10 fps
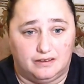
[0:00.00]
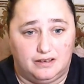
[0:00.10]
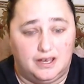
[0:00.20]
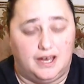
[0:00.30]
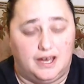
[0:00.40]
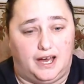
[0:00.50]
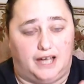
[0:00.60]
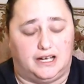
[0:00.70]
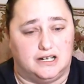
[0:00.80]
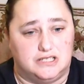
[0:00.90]
I
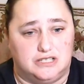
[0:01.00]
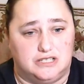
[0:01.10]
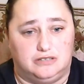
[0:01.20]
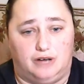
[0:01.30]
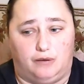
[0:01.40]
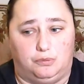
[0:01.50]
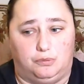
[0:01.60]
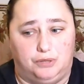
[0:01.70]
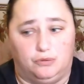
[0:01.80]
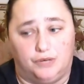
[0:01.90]
guarantee you I will put
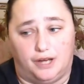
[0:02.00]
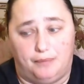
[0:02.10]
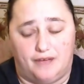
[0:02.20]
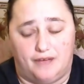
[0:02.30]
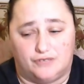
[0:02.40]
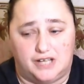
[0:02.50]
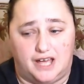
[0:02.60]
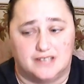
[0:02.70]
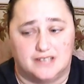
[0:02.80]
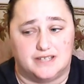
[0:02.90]
one up every day
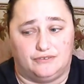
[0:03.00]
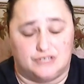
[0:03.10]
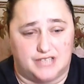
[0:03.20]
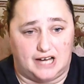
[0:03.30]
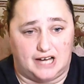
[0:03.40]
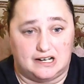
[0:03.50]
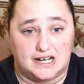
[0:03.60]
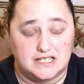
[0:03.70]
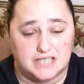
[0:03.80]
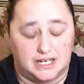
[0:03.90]
except for Saturday and
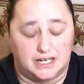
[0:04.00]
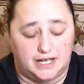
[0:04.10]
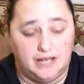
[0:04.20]
Sunday.